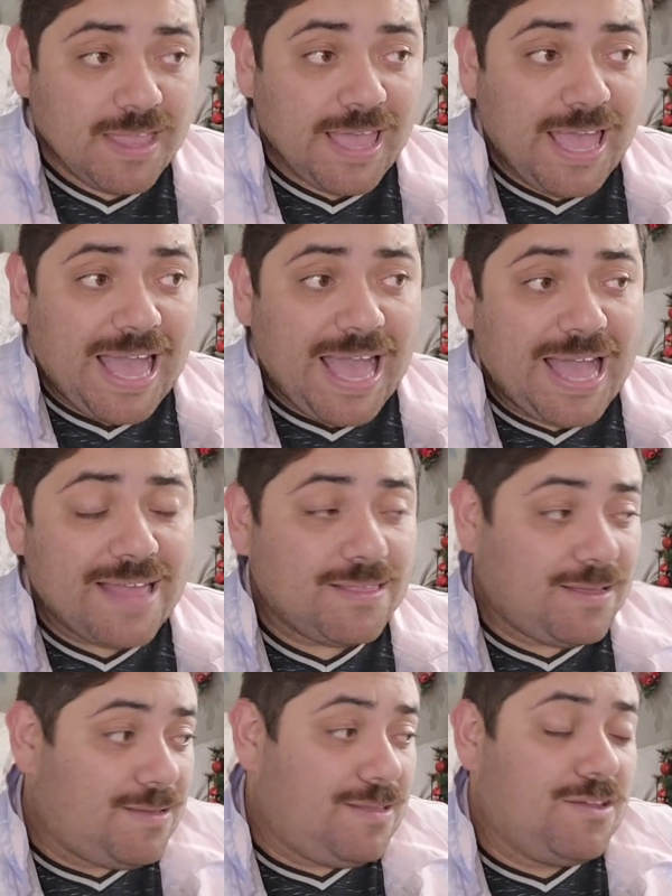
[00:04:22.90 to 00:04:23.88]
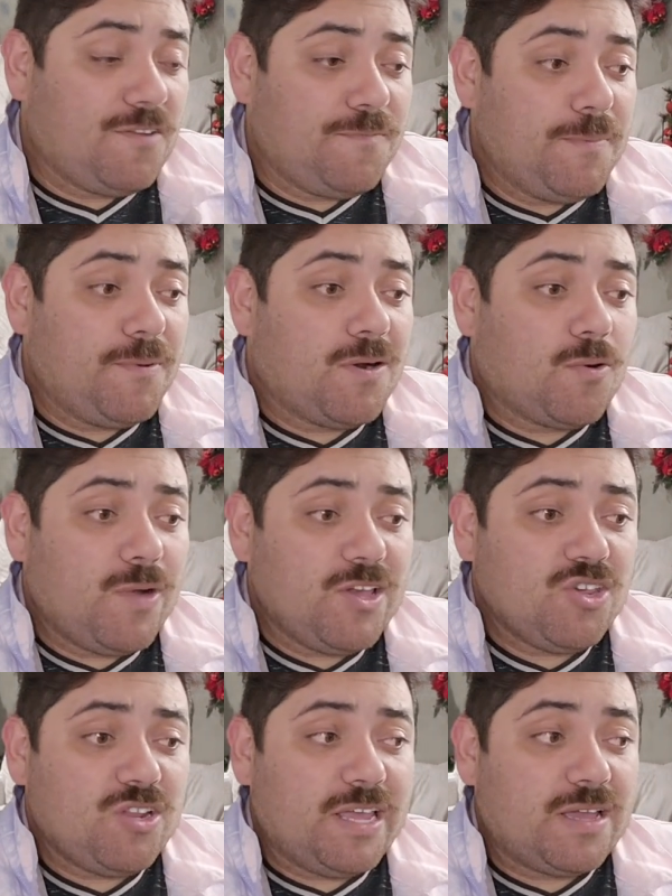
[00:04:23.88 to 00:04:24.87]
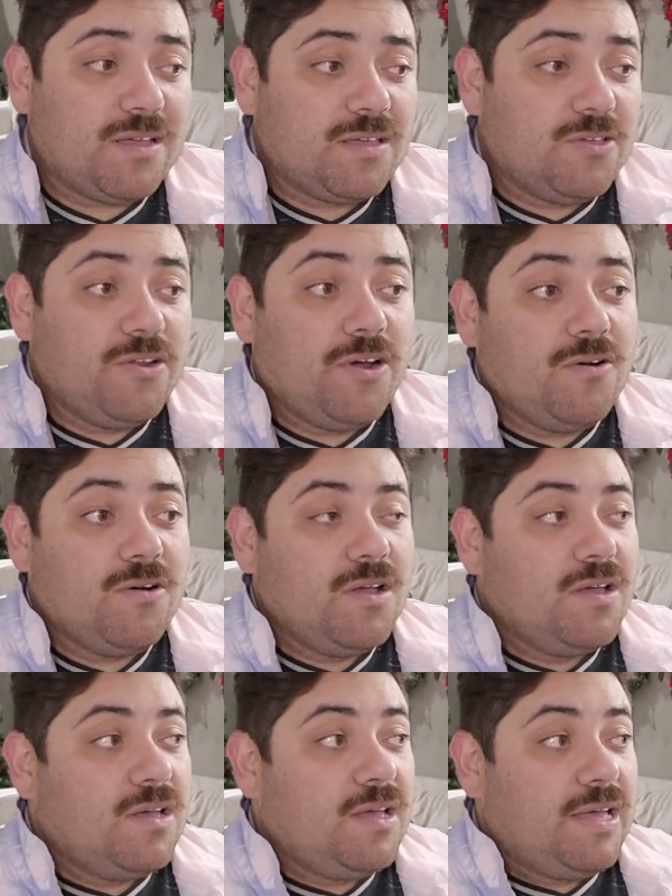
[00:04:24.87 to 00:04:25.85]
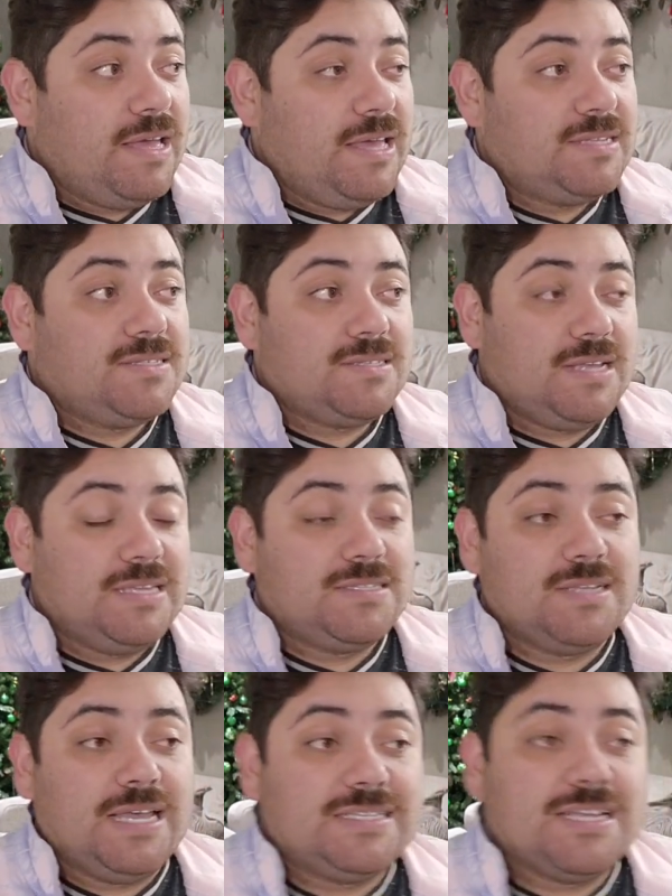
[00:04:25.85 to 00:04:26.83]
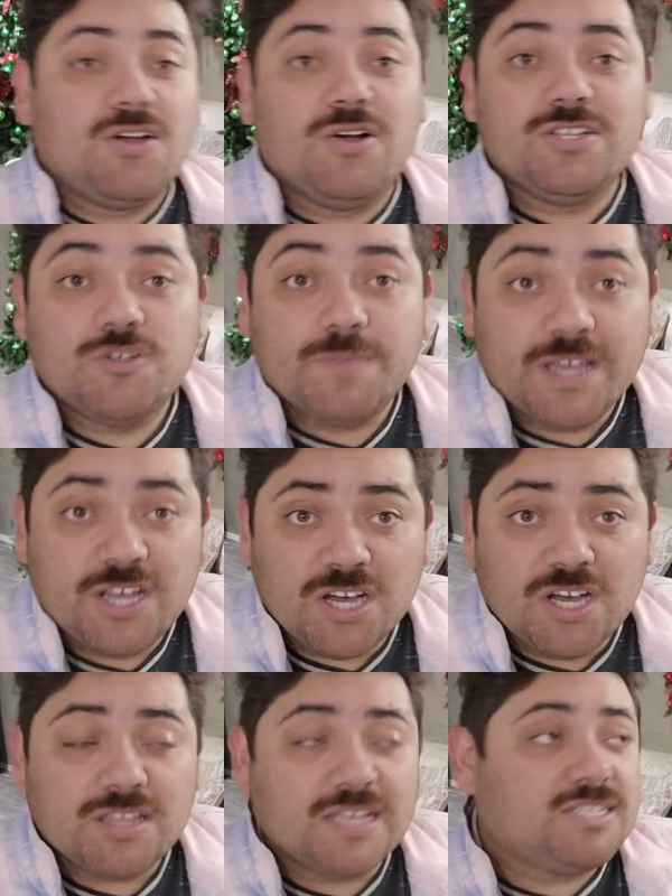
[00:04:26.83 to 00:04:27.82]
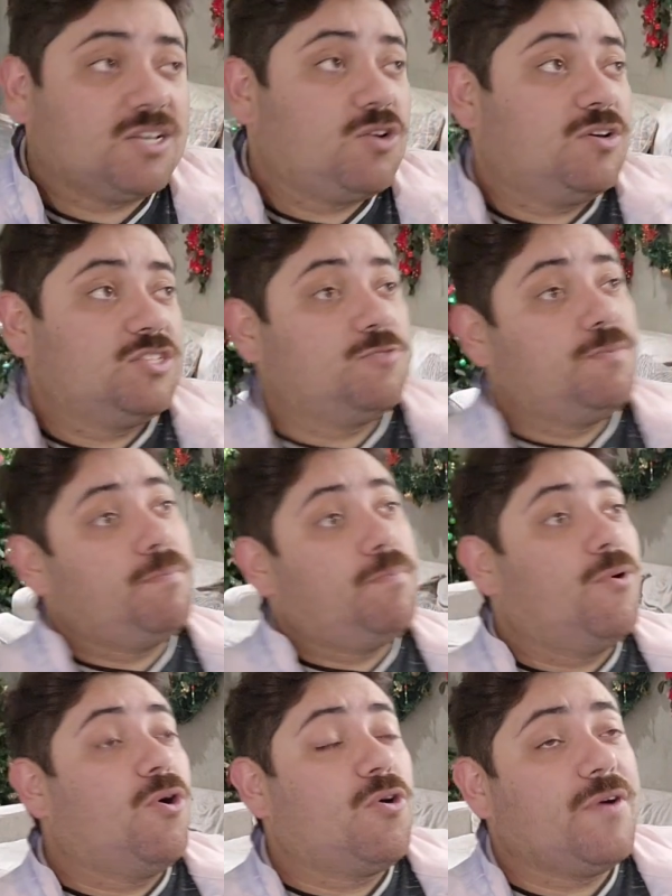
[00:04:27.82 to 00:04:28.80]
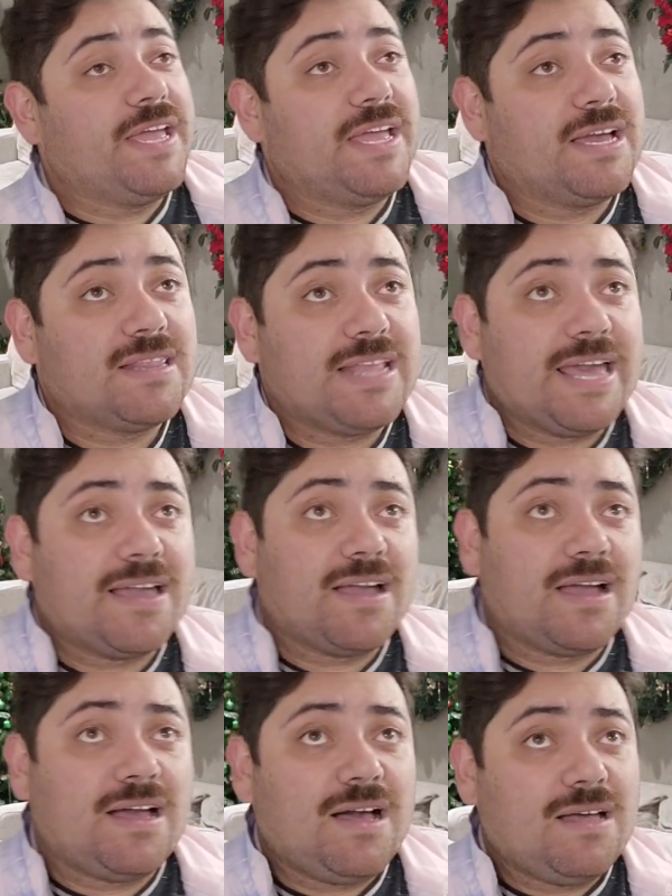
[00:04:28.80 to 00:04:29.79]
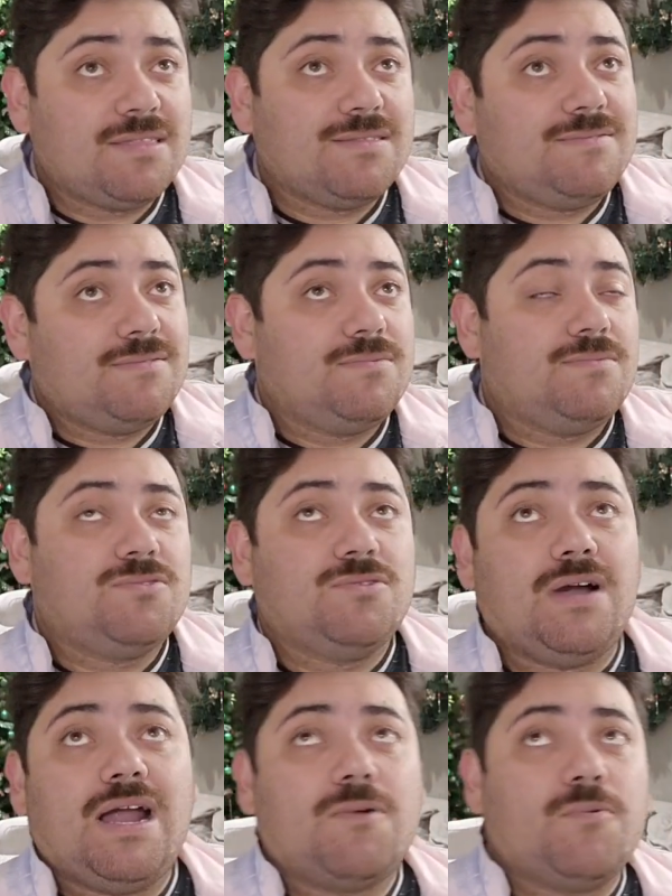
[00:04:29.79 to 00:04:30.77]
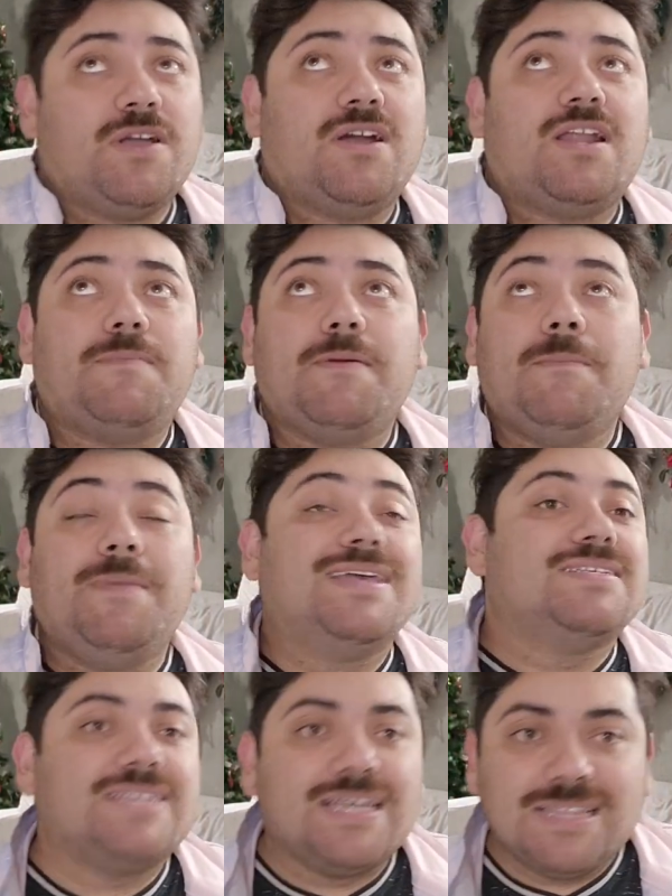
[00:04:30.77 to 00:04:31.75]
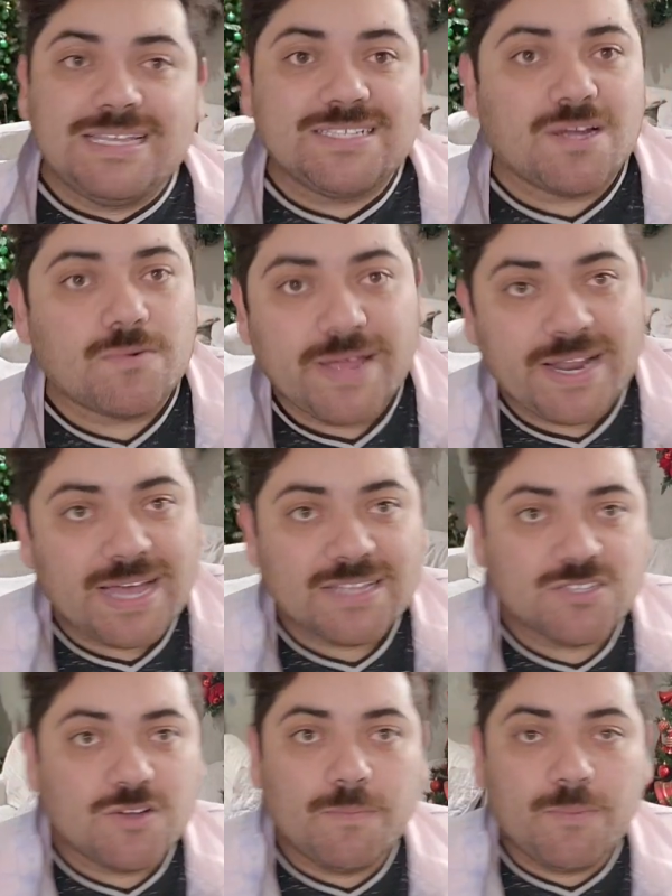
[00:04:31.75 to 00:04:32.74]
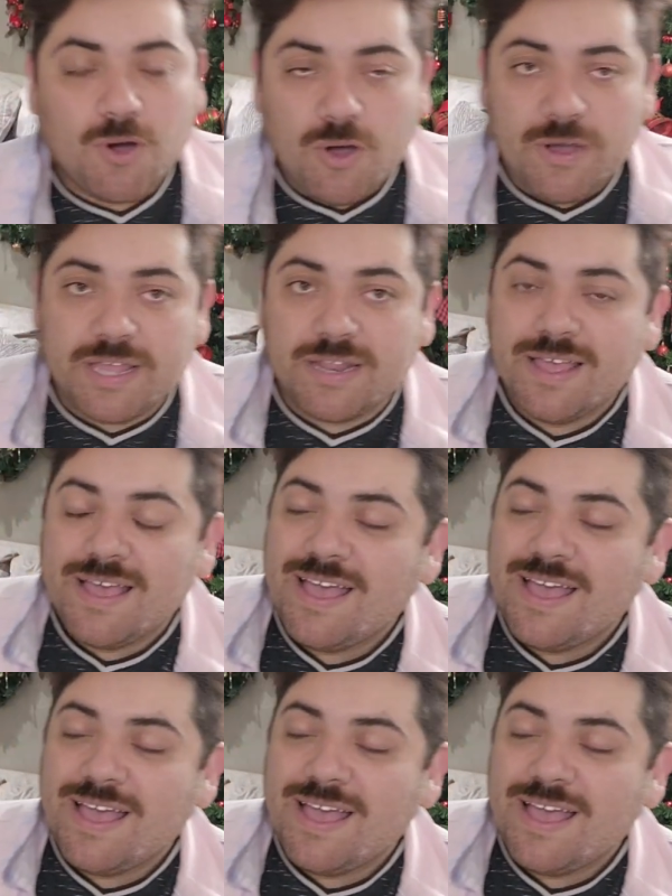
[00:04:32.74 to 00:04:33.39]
And a lot of people are questioning, you know, is it going to be good? Is it going to be boring? Like, are we gonna be missing Lisa Rinna at some point?